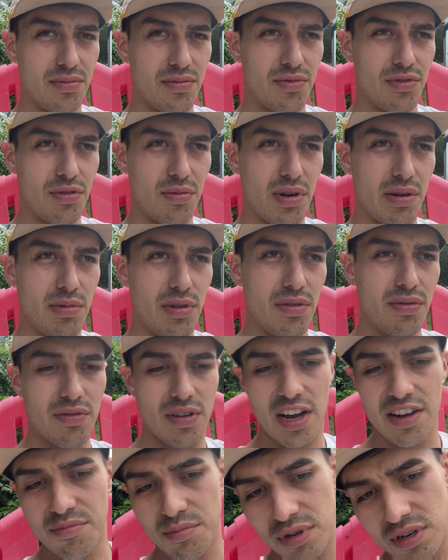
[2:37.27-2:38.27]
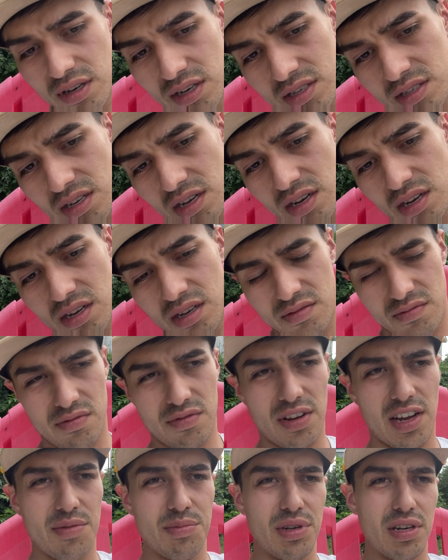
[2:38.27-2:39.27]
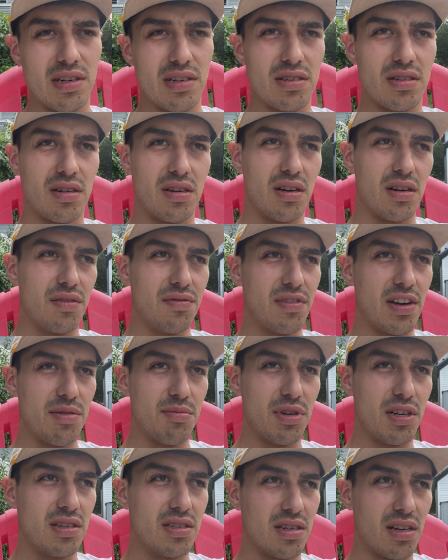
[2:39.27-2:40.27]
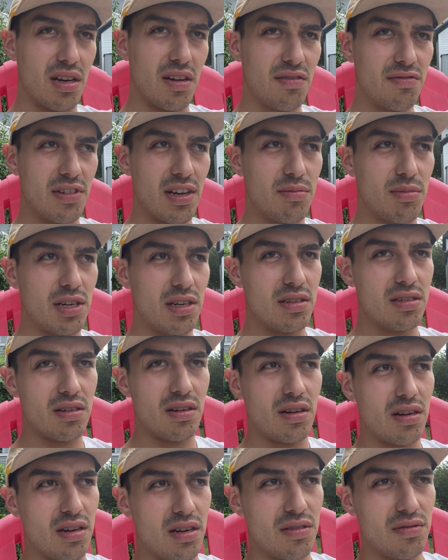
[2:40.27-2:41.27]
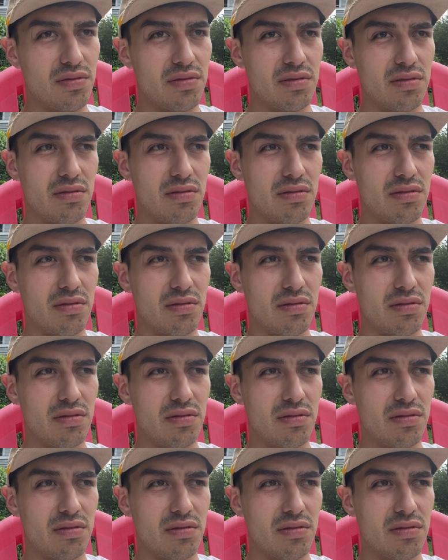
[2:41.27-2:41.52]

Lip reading: for maybe 5 minutes on, 5 minutes off, 5 minutes on, 5 minutes off.